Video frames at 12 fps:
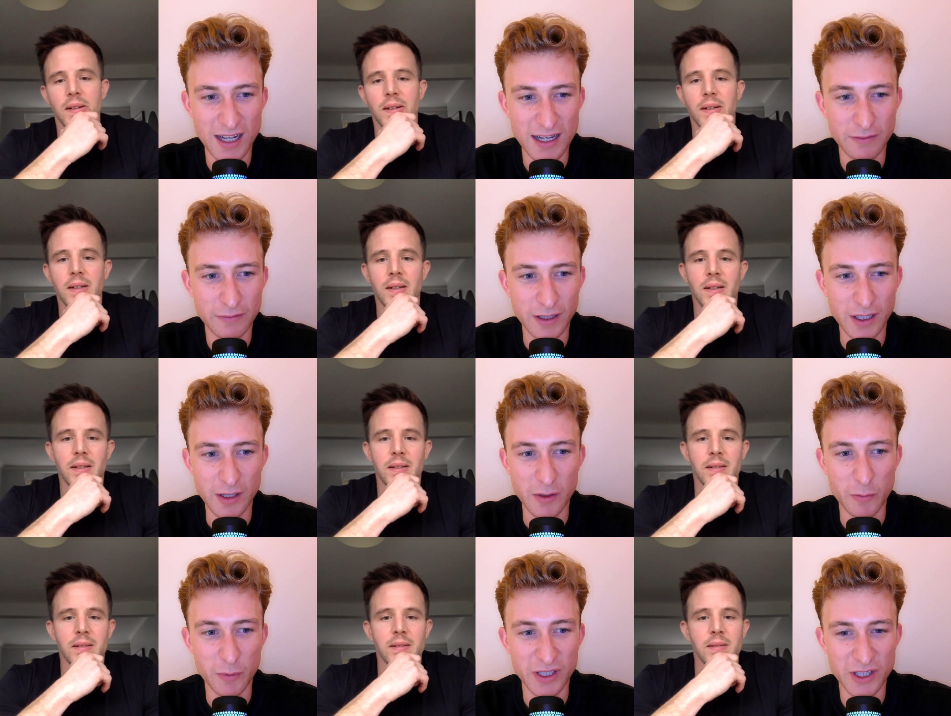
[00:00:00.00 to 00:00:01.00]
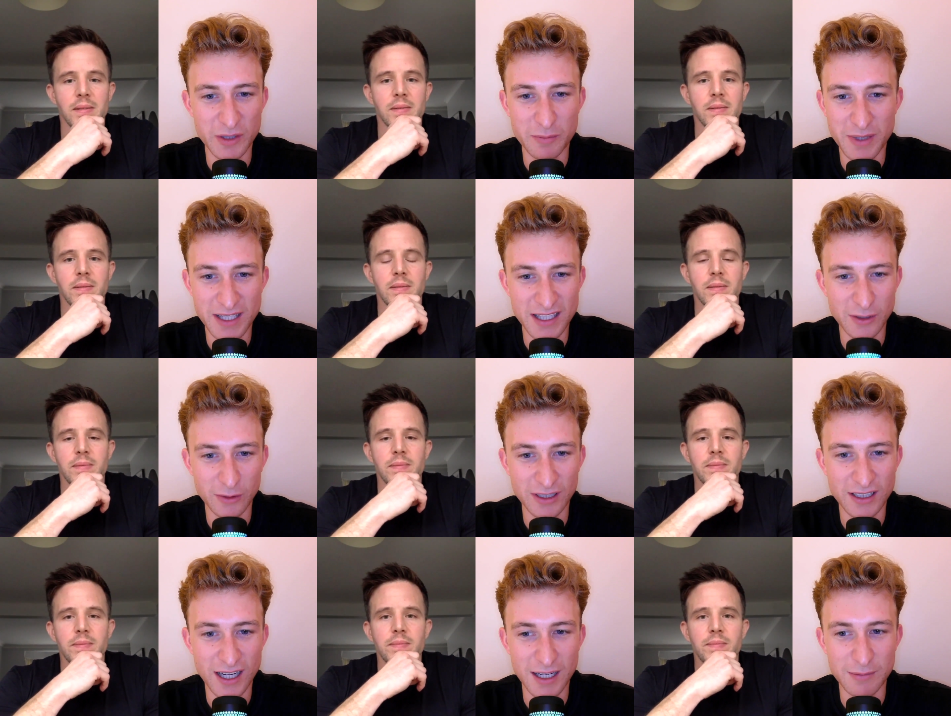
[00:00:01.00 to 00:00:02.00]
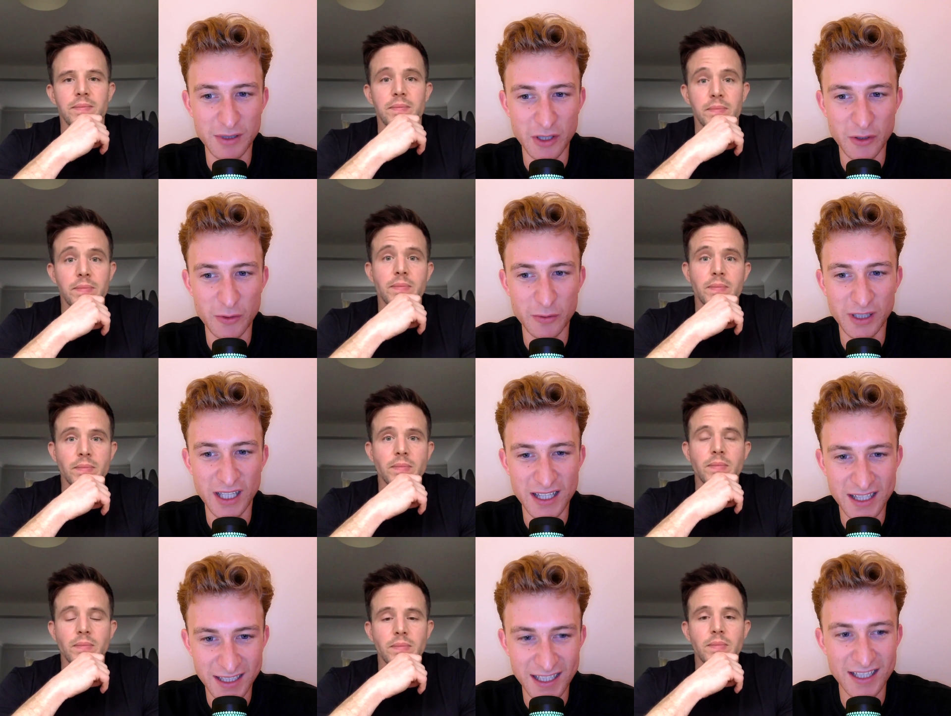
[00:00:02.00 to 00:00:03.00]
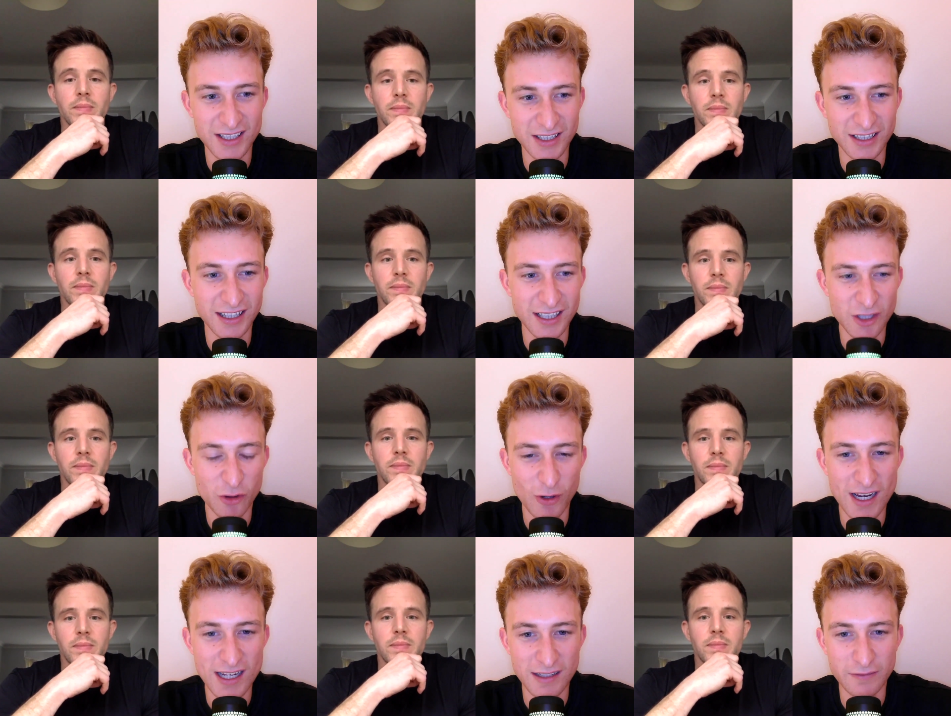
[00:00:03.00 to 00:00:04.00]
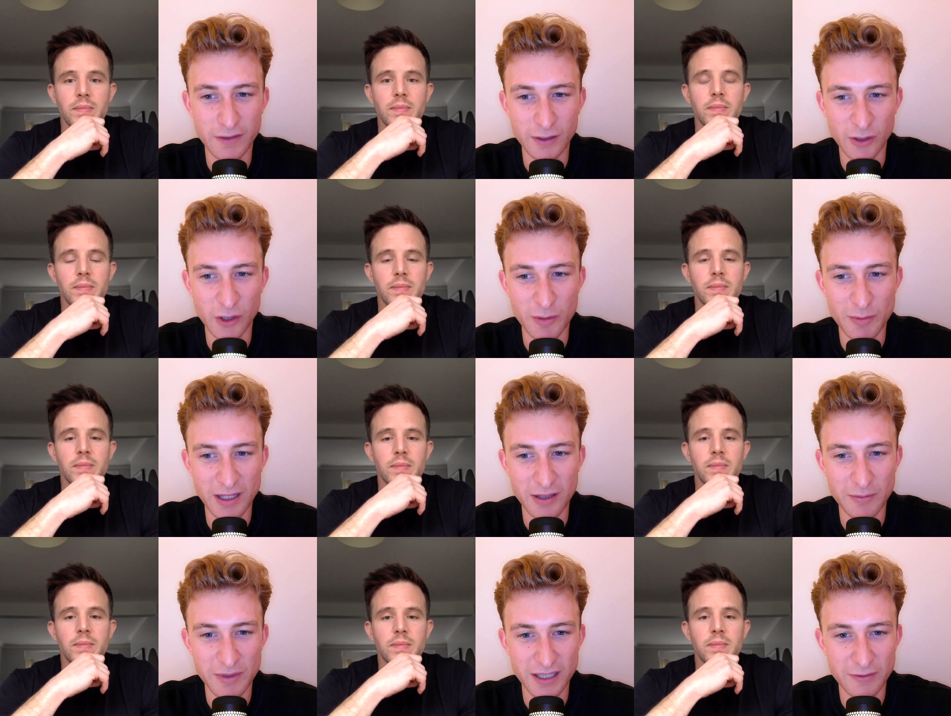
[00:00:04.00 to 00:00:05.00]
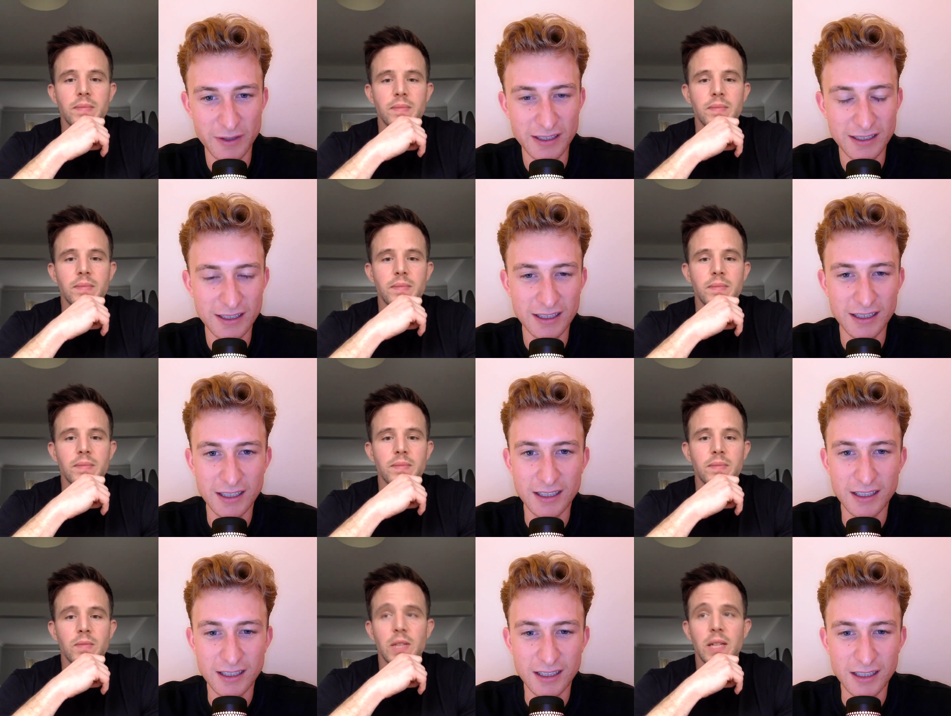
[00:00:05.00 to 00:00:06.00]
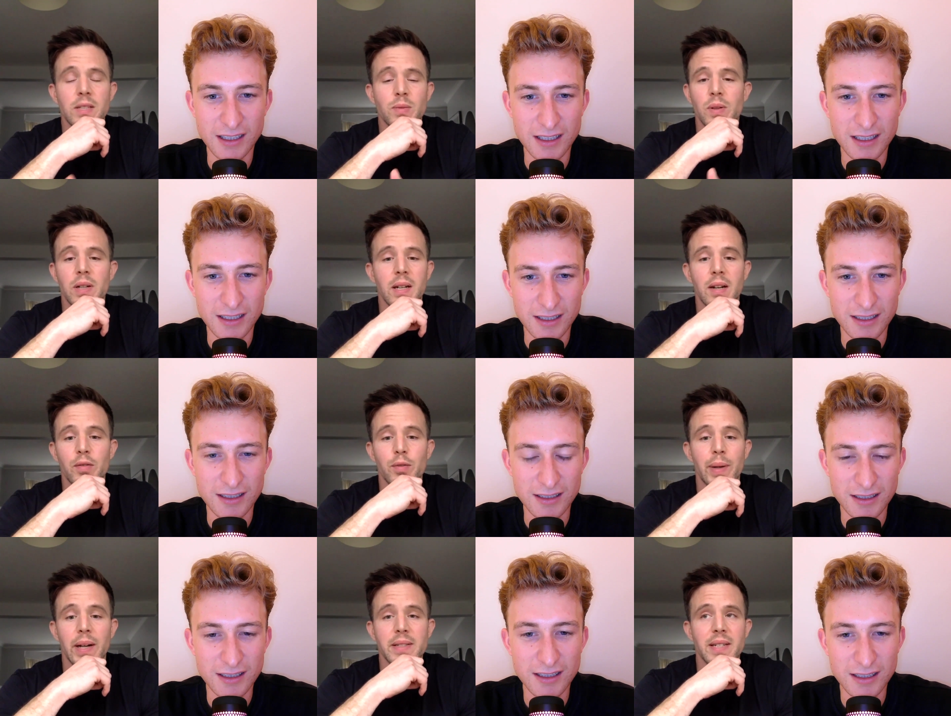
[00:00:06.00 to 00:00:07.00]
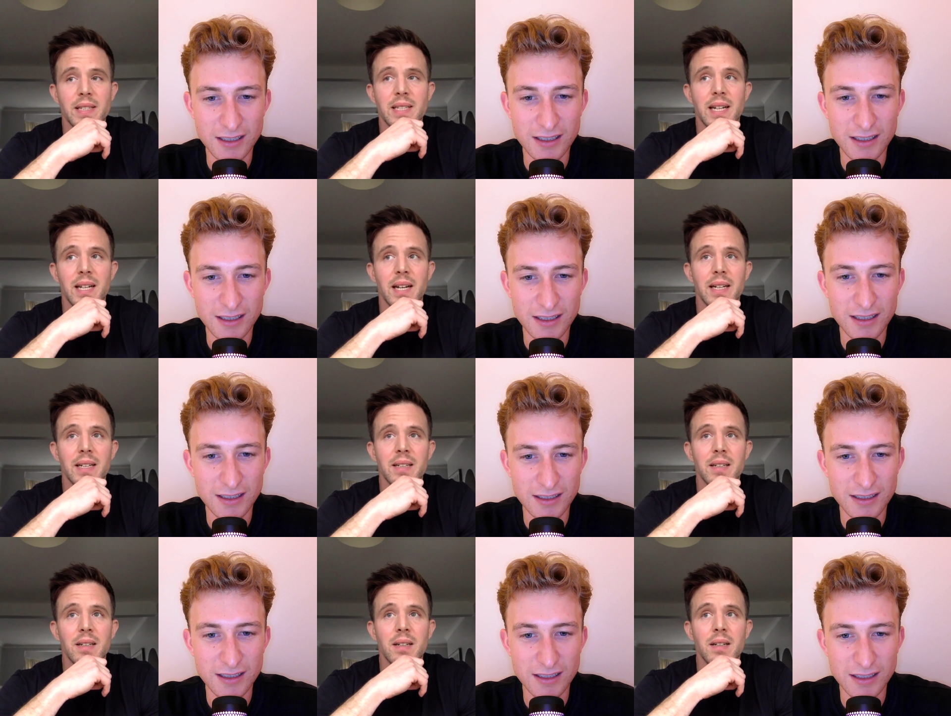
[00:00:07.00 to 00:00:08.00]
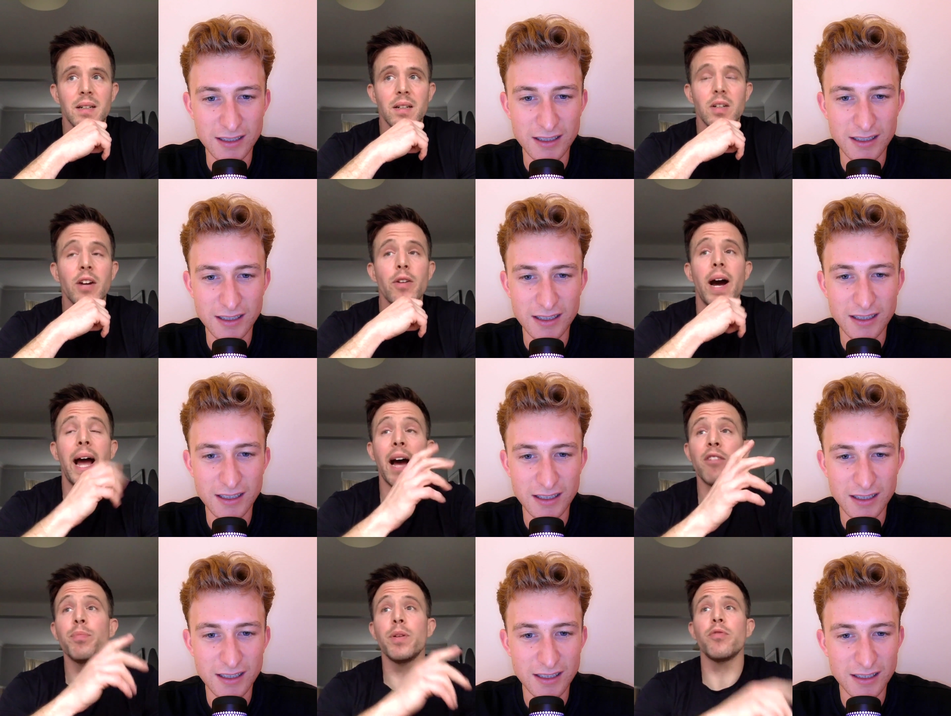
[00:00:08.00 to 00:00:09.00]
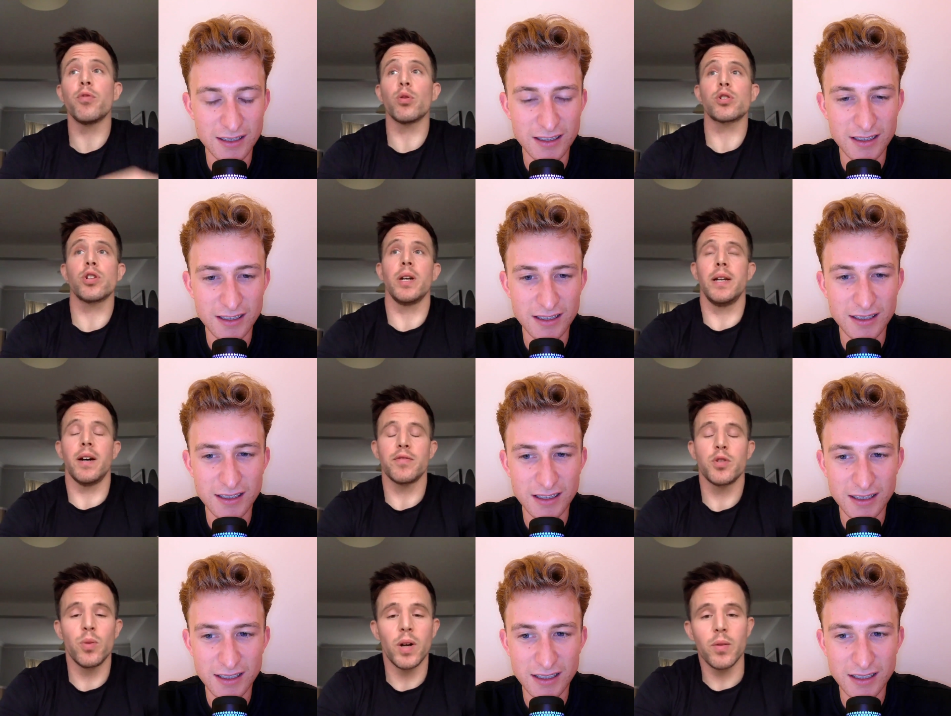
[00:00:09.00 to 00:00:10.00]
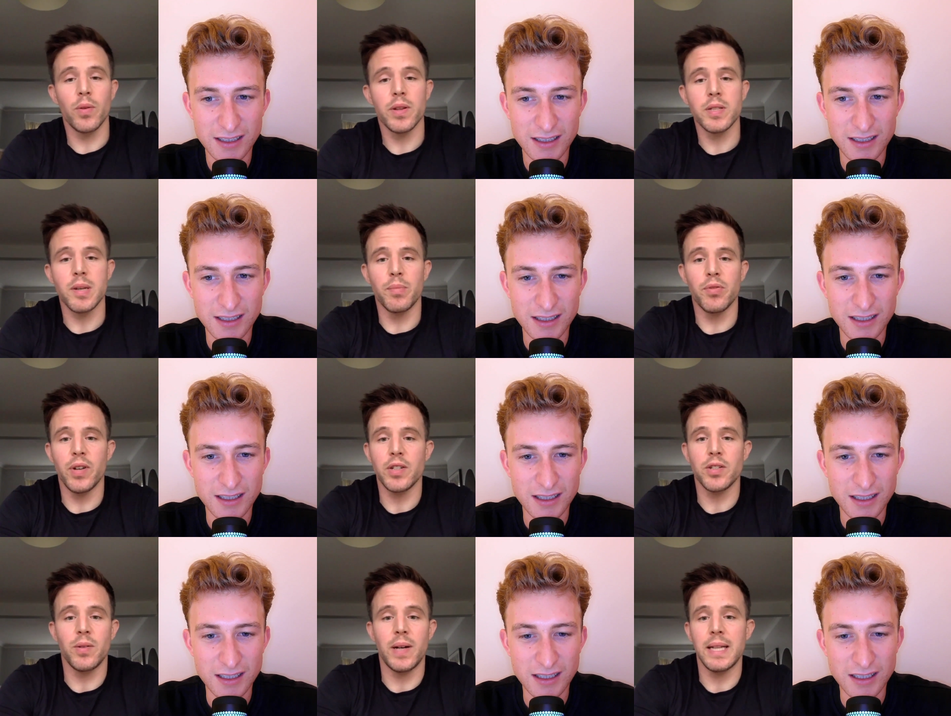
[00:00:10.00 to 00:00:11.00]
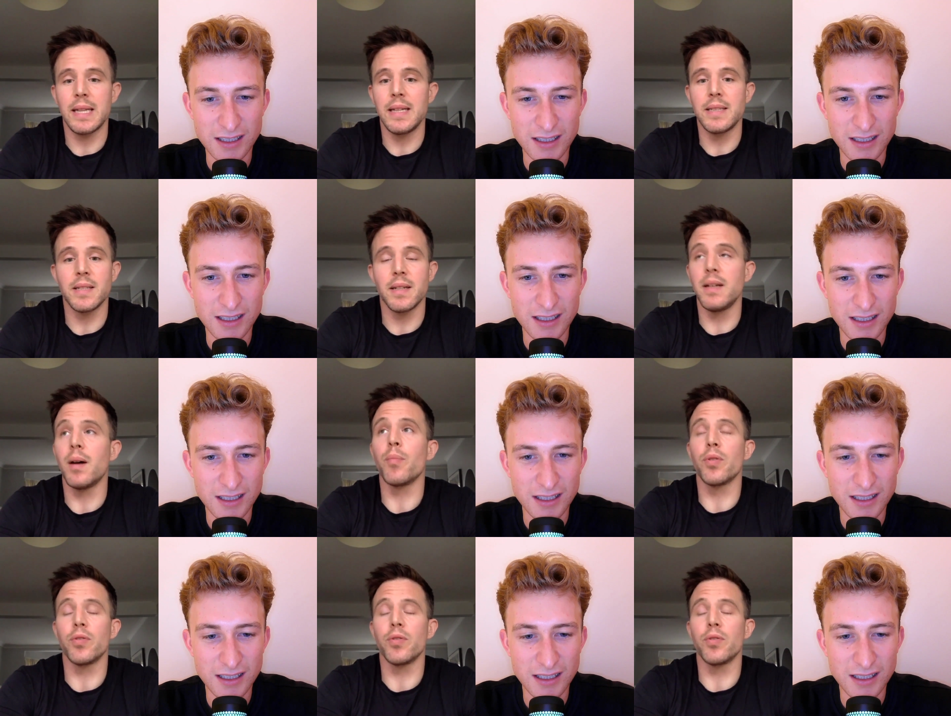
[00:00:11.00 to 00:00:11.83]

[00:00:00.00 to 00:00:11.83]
Speaker 1: life which is busy all the time to consistently train and feel good about themselves.
Speaker 2: Well, that's what I love about it is that like look I, I have been fortunate enough to work with some professional athletes in a number